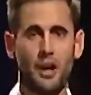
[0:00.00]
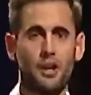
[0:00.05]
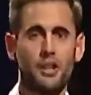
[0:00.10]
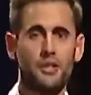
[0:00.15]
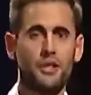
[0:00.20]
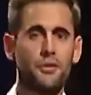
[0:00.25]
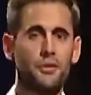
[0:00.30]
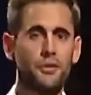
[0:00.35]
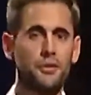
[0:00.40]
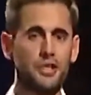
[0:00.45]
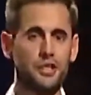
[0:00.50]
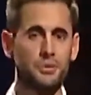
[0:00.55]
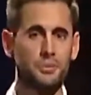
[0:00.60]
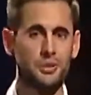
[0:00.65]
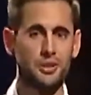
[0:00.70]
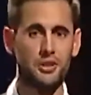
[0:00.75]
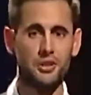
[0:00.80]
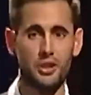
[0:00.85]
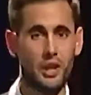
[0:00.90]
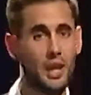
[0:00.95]
on a different
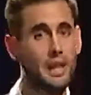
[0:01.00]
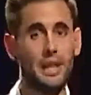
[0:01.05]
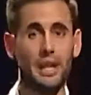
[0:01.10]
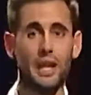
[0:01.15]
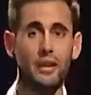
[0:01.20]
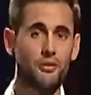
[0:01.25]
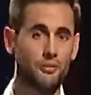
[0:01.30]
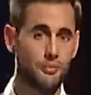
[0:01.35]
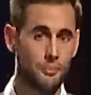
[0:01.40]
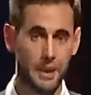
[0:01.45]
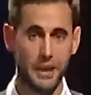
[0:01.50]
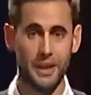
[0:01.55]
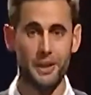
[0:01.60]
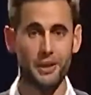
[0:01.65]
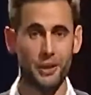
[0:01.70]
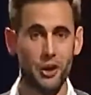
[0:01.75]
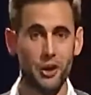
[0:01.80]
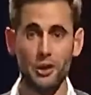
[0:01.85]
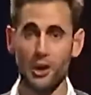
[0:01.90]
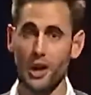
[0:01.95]
disposition. I love
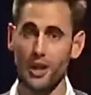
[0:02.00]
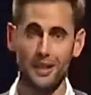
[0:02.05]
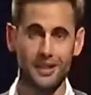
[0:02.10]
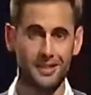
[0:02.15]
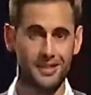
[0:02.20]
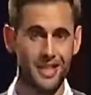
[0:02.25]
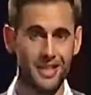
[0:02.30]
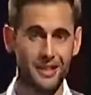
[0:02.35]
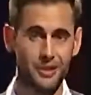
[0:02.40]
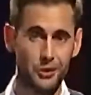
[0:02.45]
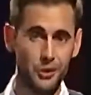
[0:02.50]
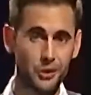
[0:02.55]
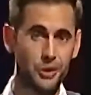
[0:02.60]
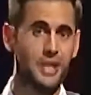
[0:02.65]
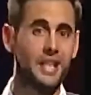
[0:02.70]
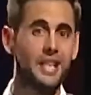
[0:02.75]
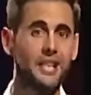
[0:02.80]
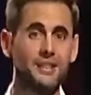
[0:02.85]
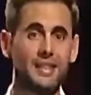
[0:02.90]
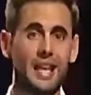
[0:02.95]
being alone. Like I said,
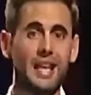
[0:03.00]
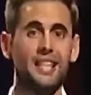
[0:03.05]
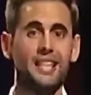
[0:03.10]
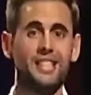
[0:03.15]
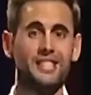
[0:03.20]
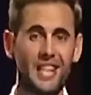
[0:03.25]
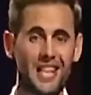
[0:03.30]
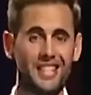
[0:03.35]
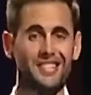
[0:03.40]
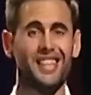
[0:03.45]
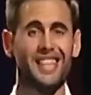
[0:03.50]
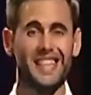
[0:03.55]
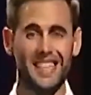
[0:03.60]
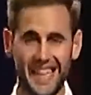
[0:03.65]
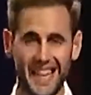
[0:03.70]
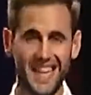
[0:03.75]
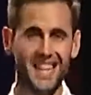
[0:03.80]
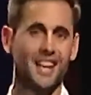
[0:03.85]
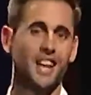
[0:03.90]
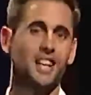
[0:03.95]
two kids, any chance I
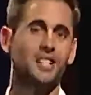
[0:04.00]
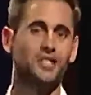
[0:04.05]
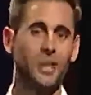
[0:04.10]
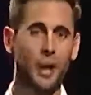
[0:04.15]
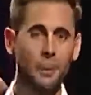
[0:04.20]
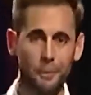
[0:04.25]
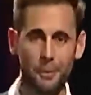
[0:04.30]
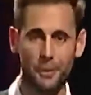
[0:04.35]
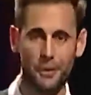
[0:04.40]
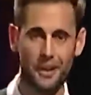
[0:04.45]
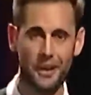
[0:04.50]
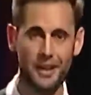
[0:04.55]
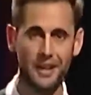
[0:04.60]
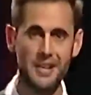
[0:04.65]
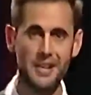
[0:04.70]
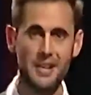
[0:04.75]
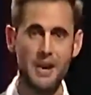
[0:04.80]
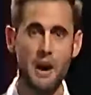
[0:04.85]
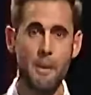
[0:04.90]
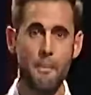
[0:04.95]
get, I jump on
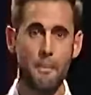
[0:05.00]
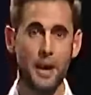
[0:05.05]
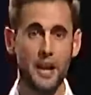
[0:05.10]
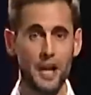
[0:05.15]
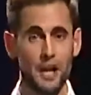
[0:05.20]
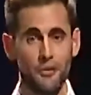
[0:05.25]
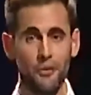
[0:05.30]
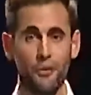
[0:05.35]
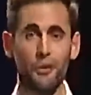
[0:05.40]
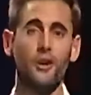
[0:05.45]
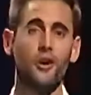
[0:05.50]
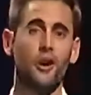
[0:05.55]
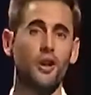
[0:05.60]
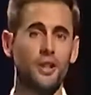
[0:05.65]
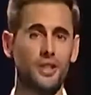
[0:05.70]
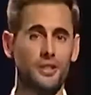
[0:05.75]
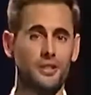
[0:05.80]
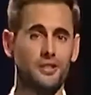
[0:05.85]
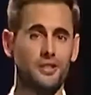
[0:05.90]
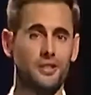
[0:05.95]
it. But if we're
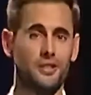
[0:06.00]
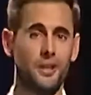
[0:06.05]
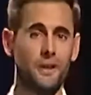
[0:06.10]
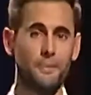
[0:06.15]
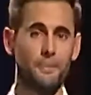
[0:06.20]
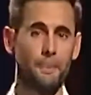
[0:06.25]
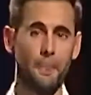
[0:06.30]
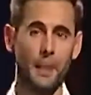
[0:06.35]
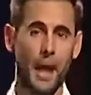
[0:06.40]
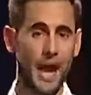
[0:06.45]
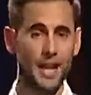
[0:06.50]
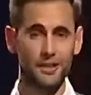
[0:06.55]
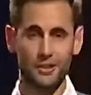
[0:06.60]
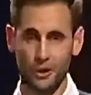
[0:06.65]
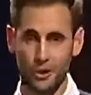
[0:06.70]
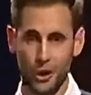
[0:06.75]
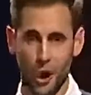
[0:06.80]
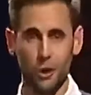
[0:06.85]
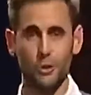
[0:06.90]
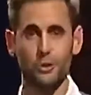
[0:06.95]
honest,
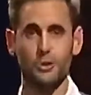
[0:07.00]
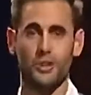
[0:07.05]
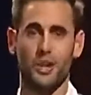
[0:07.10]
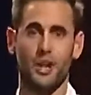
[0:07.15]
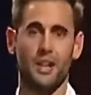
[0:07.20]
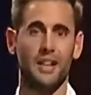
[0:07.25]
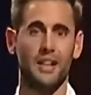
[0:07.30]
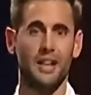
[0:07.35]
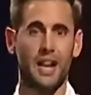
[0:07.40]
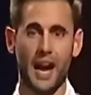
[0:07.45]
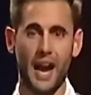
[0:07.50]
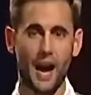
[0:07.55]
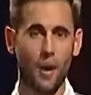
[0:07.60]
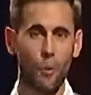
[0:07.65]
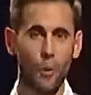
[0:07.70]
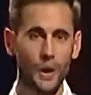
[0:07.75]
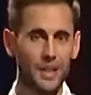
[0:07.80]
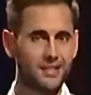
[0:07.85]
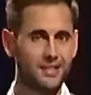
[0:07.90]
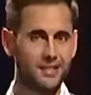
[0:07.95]
as a culture,
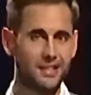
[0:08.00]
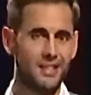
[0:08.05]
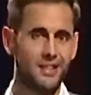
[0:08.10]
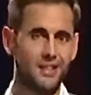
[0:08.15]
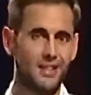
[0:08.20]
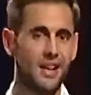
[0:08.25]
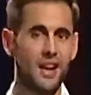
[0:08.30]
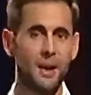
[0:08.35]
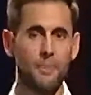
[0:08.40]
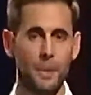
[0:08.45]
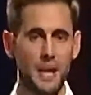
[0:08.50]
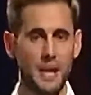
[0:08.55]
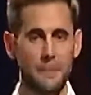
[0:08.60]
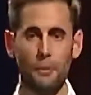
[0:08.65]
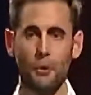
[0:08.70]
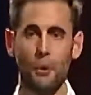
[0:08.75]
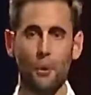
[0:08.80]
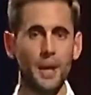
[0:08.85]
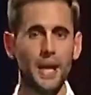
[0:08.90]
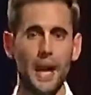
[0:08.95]
uh, Western
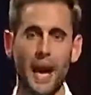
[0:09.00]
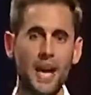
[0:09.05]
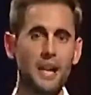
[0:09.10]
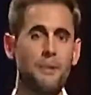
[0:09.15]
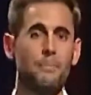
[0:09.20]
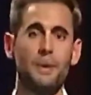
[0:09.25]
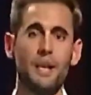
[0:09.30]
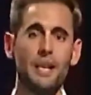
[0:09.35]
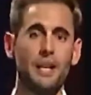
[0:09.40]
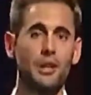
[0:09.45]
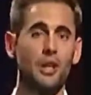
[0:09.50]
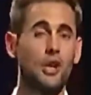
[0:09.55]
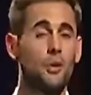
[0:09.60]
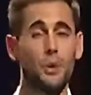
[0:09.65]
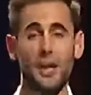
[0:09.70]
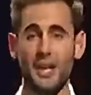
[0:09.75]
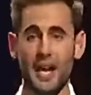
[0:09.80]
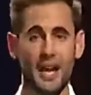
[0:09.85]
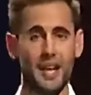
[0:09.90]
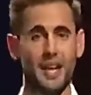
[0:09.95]
people, we hate being
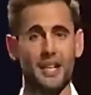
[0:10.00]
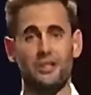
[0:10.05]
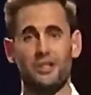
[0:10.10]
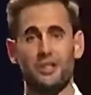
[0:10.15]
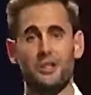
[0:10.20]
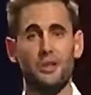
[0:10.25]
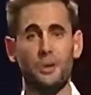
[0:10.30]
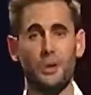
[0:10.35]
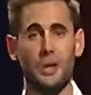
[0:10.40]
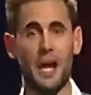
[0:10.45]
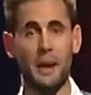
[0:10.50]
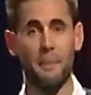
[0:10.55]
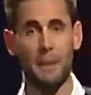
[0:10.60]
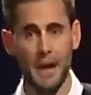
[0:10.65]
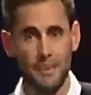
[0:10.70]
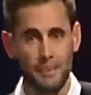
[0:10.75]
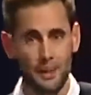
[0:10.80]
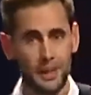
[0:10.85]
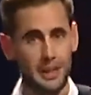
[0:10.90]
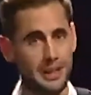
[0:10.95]
alone. We can't actually do it.
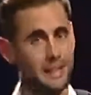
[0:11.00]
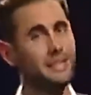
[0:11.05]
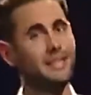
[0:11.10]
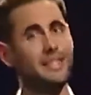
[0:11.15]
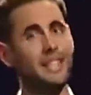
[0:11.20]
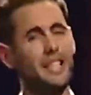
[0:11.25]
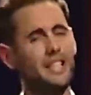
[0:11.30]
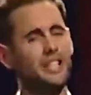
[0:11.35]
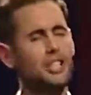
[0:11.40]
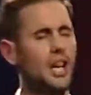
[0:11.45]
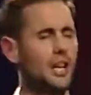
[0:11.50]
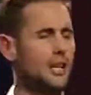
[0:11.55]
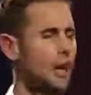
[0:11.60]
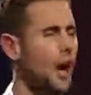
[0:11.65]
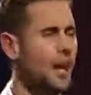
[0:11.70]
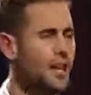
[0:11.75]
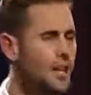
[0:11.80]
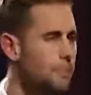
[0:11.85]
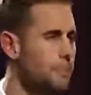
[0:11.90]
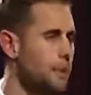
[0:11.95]
And maybe you're listening and you're
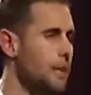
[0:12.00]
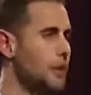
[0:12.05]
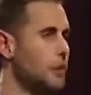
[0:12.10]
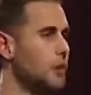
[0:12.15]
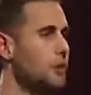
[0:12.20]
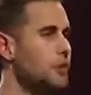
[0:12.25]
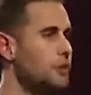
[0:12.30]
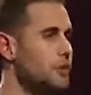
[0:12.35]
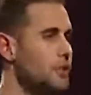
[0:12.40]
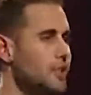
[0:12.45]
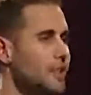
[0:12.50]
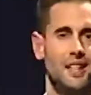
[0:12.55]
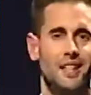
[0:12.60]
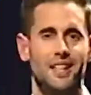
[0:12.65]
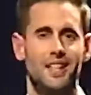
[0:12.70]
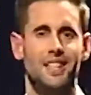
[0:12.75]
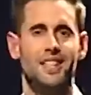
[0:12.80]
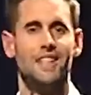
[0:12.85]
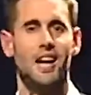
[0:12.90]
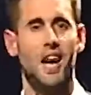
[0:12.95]
like, I can be alone.
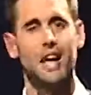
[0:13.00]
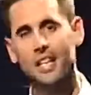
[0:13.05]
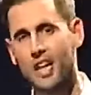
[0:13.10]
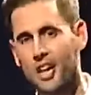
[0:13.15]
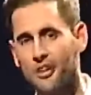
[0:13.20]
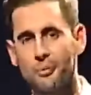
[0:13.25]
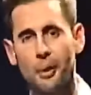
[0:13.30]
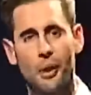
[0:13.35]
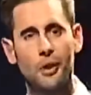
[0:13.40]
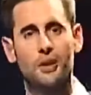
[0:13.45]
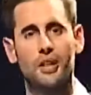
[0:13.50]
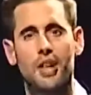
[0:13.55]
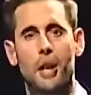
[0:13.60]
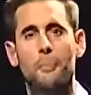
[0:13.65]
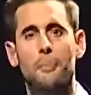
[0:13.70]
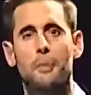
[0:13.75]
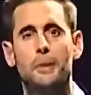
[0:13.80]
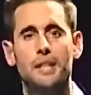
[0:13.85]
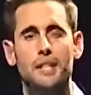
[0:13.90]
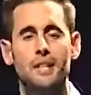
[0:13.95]
I love my own
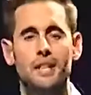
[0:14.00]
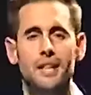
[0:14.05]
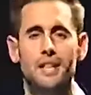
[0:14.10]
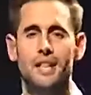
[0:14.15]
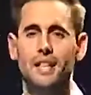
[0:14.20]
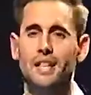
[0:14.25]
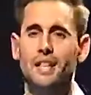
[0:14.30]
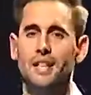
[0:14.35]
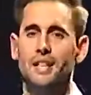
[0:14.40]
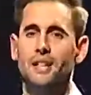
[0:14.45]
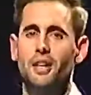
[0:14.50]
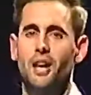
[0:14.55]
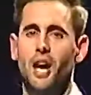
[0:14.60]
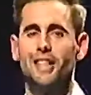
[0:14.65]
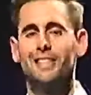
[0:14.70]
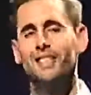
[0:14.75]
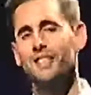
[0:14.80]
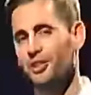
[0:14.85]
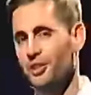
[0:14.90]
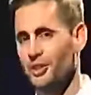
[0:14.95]
company.
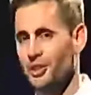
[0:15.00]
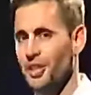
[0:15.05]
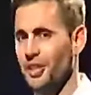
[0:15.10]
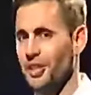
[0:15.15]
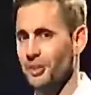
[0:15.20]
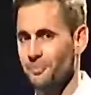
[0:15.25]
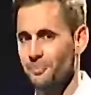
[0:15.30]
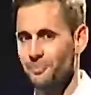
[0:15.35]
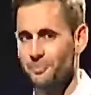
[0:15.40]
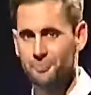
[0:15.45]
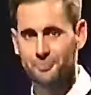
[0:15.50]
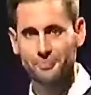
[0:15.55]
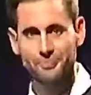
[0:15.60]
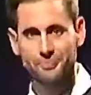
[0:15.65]
I disagree.